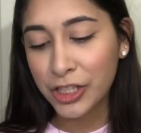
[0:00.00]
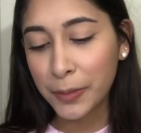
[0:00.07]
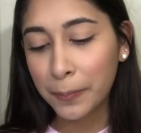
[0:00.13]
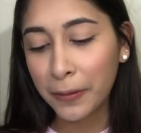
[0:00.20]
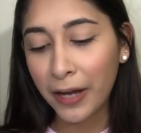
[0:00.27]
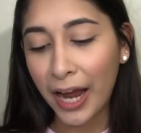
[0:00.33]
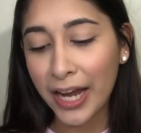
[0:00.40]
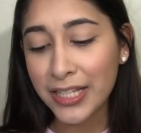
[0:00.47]
she
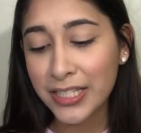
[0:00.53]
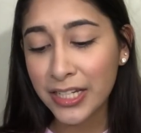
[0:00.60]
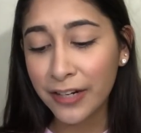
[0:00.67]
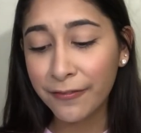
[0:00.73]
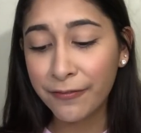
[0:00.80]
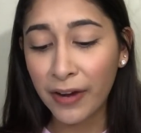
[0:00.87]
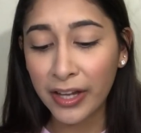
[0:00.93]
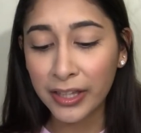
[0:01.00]
put, "I
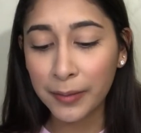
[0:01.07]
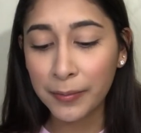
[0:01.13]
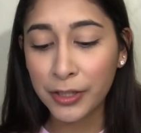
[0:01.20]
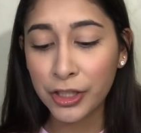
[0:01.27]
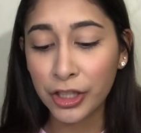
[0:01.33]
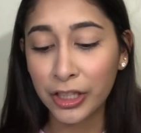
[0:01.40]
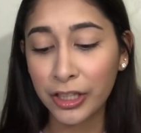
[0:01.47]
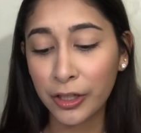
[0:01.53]
didn't find them
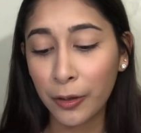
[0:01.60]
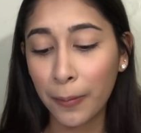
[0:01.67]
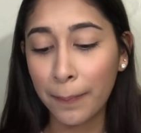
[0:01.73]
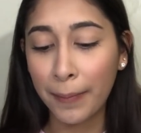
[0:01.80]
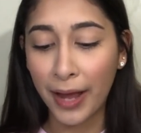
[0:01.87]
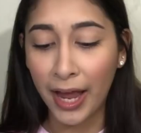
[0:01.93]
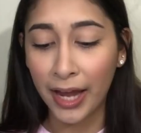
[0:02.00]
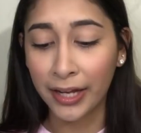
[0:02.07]
in your little
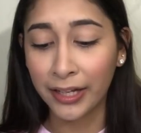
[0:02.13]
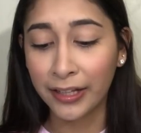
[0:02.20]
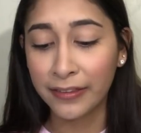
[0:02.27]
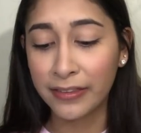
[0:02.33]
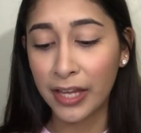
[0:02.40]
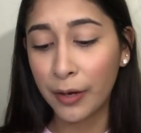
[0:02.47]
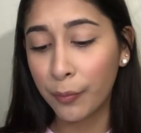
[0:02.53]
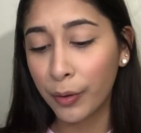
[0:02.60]
bag.
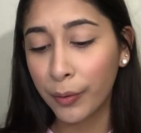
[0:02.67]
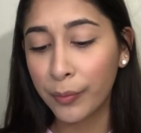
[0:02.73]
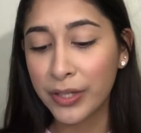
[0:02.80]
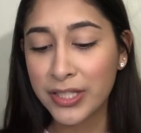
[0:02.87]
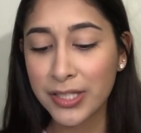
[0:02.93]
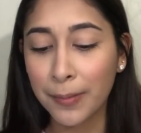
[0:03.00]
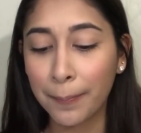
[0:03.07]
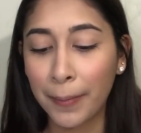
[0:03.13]
They were
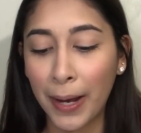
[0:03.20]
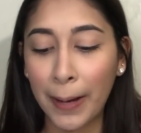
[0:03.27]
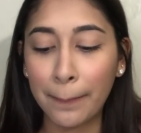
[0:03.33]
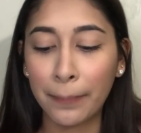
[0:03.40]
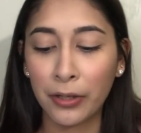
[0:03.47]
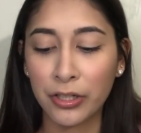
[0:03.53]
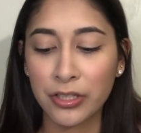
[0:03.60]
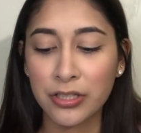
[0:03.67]
with some
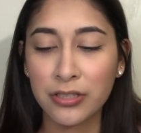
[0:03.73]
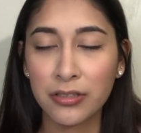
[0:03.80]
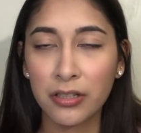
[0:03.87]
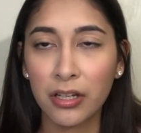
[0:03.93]
papers."